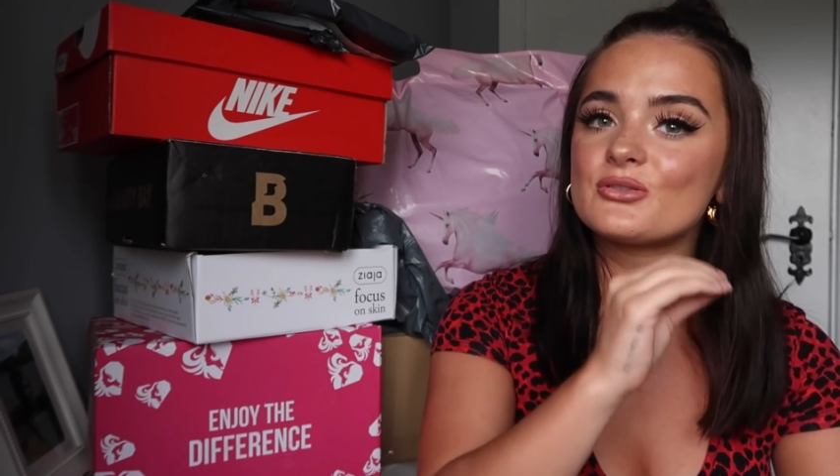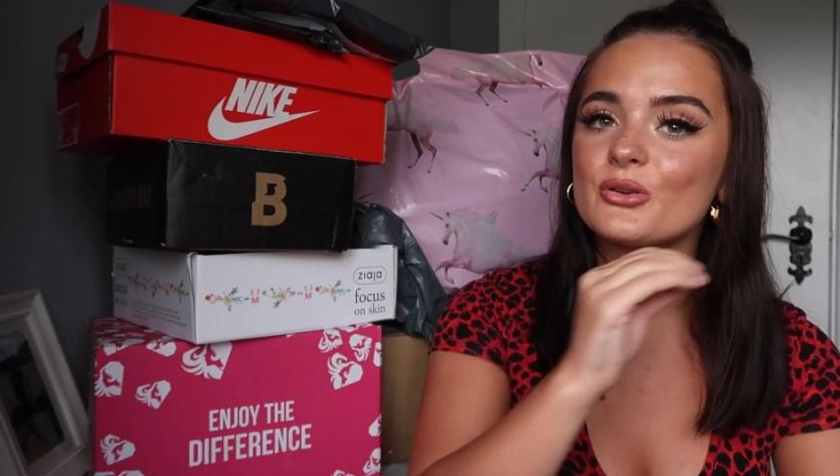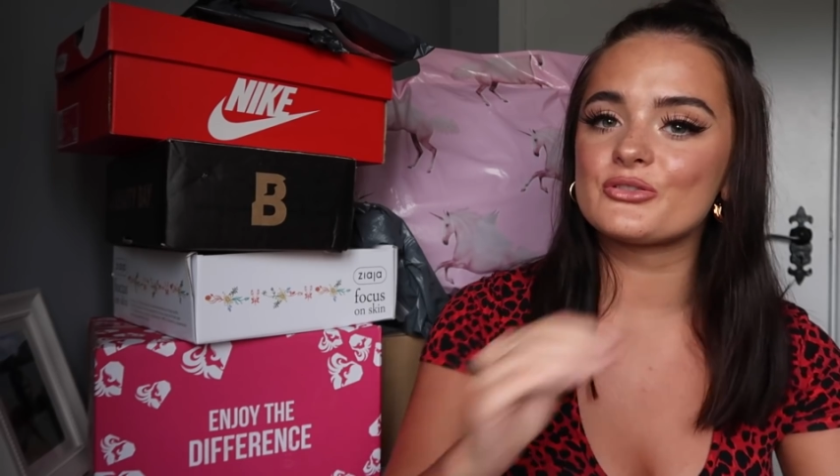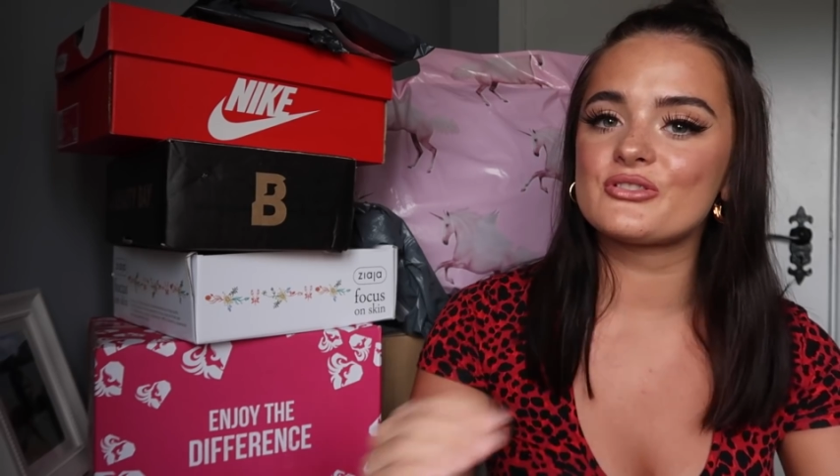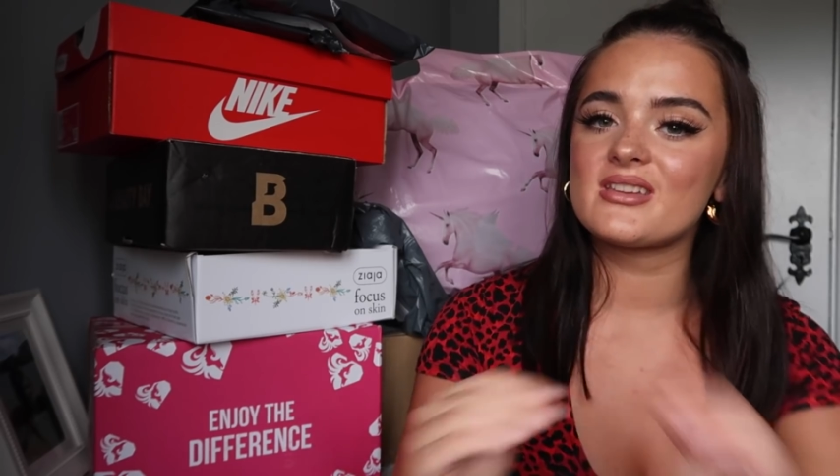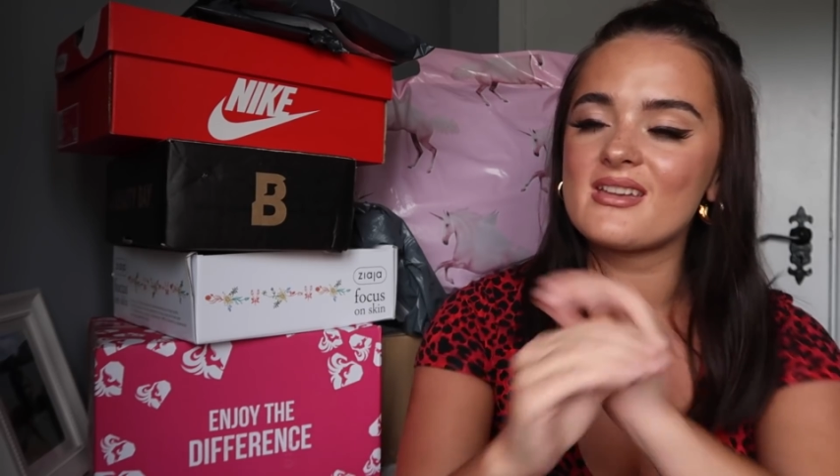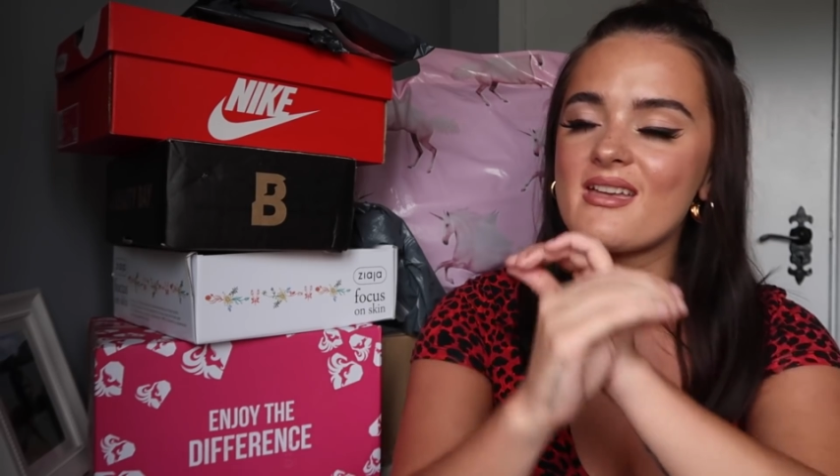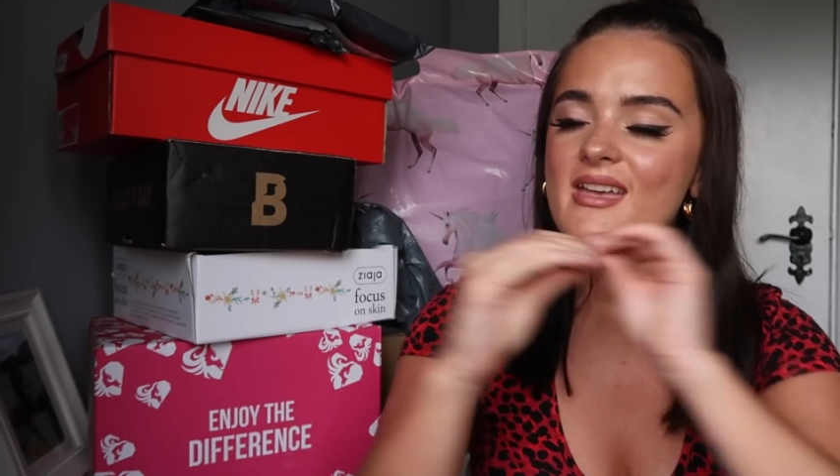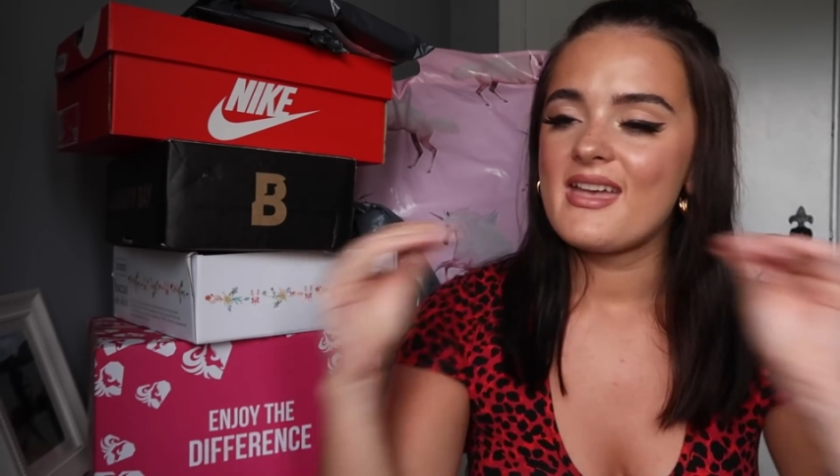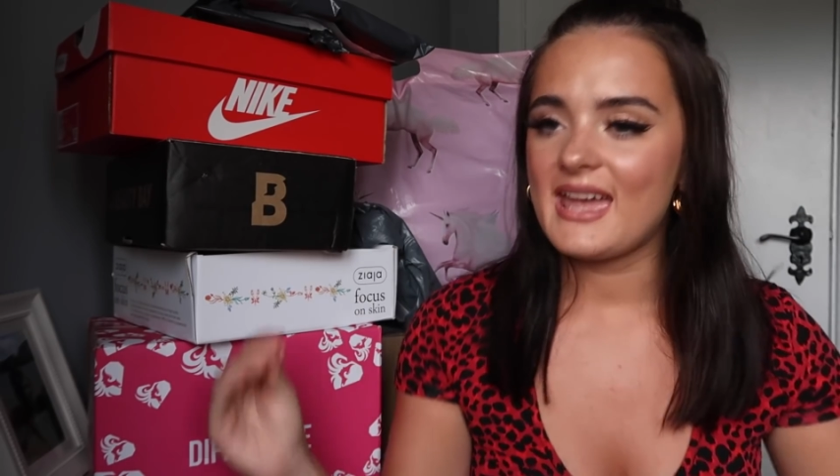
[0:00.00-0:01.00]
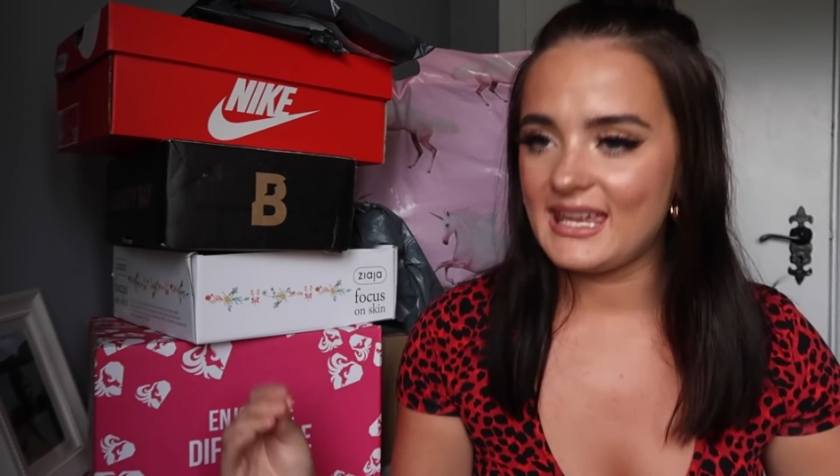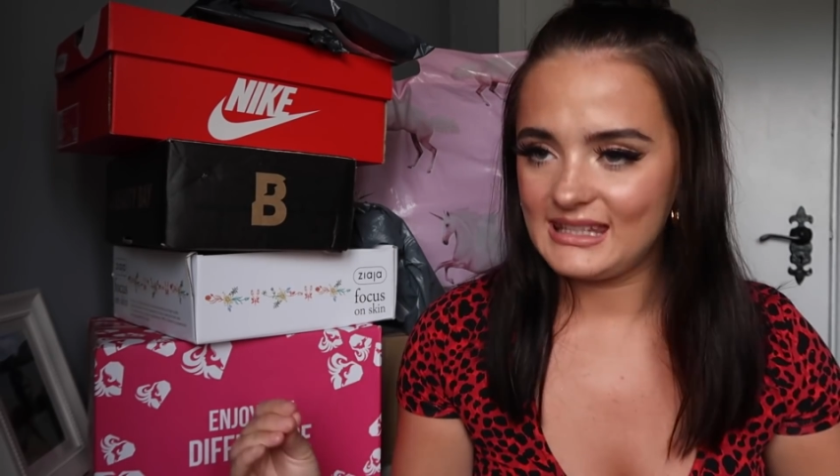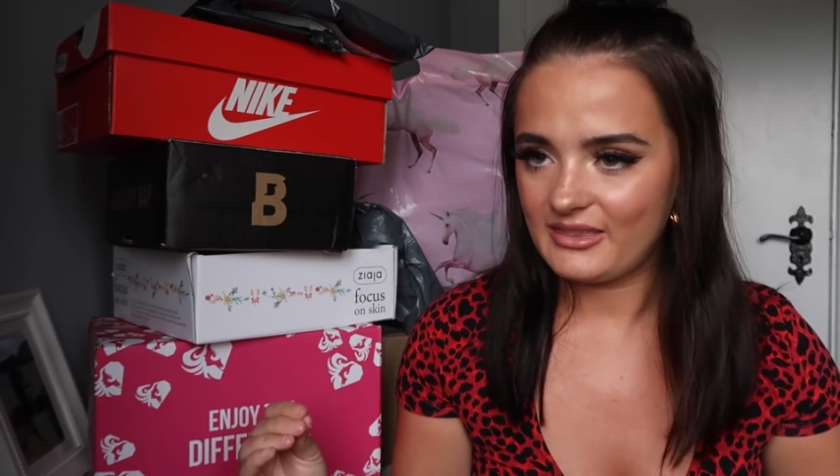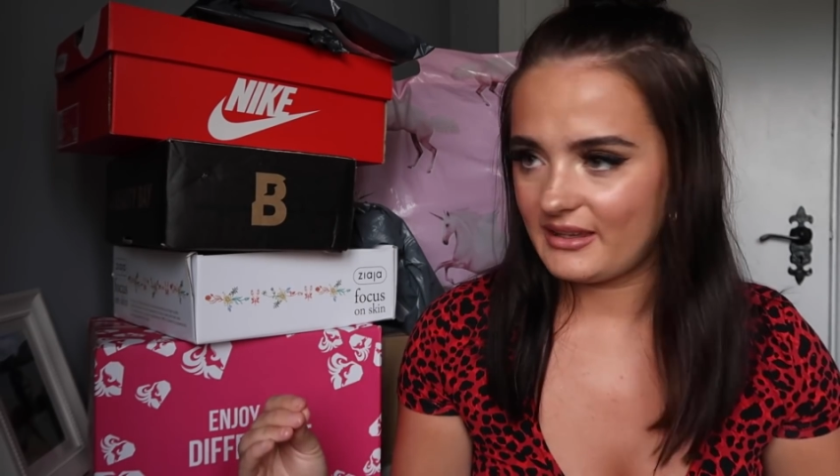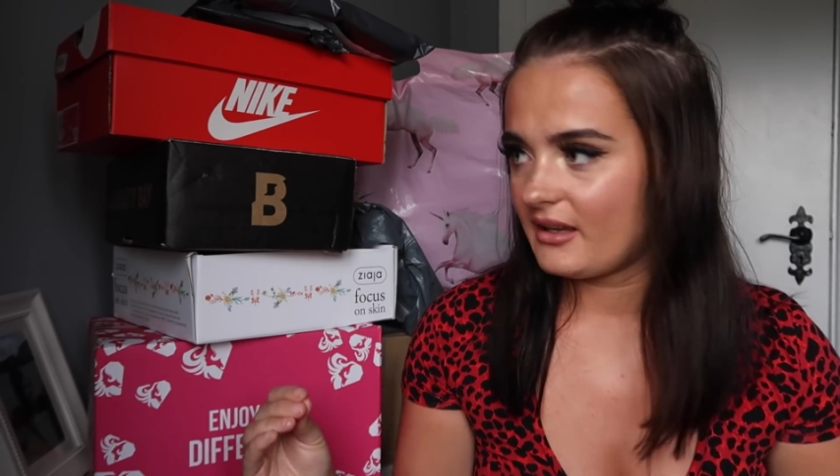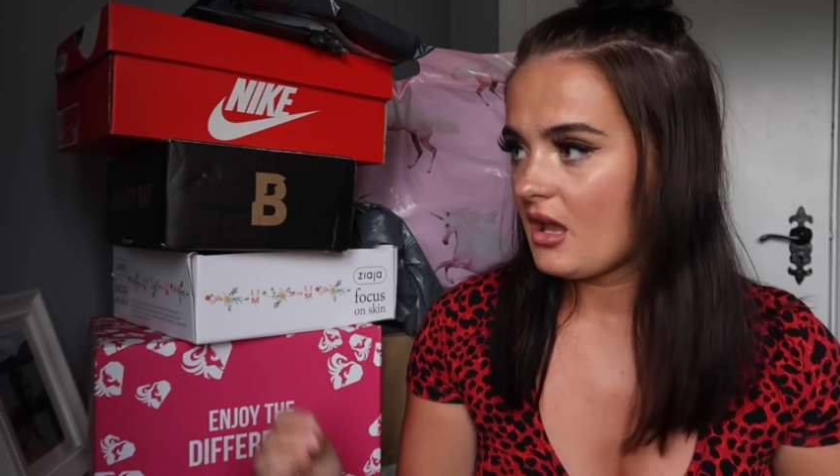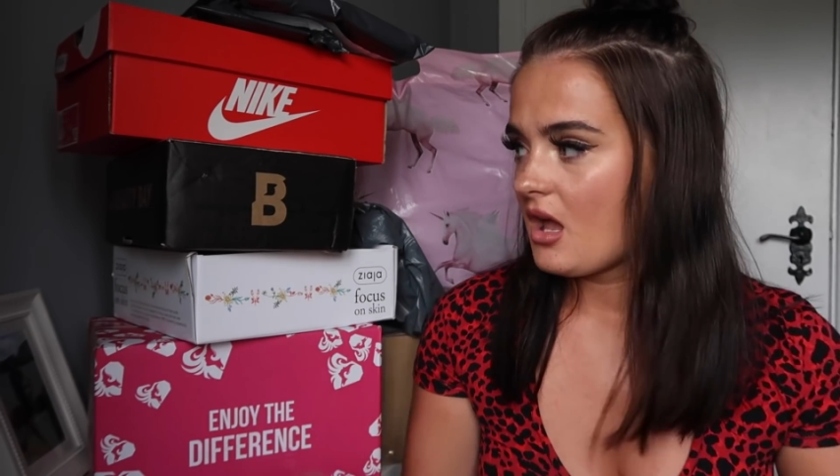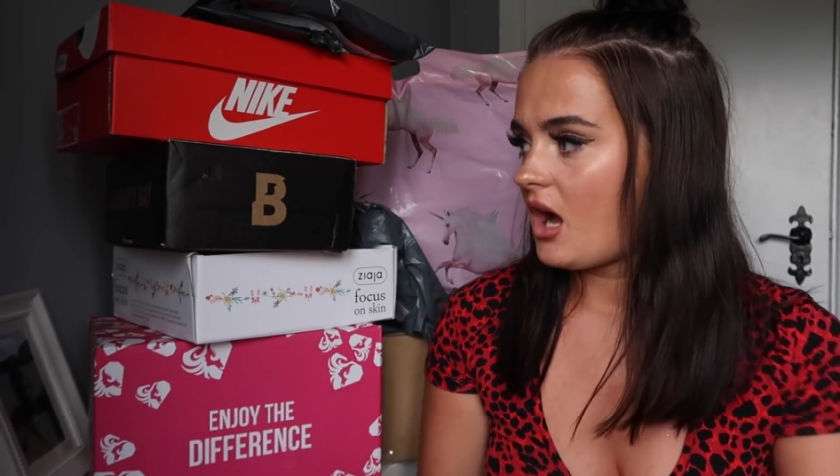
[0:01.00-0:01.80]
touched anything.